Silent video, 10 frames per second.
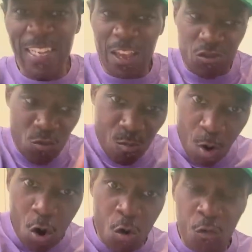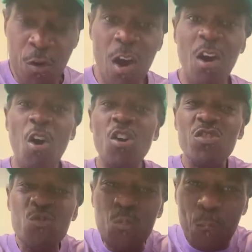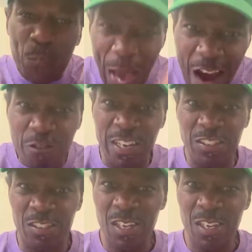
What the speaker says: and you move or you perish.